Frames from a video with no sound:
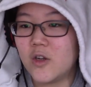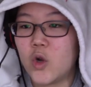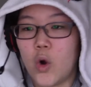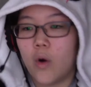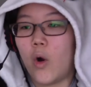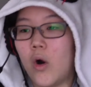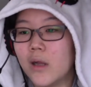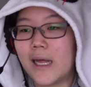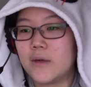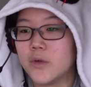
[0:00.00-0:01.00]
go
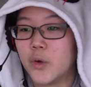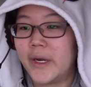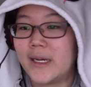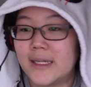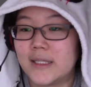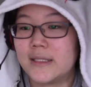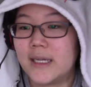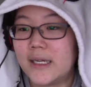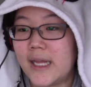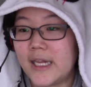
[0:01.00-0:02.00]
all out going like the
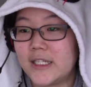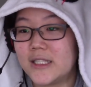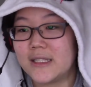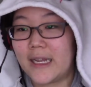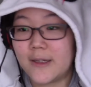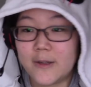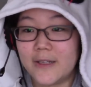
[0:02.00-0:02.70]
sun, and just like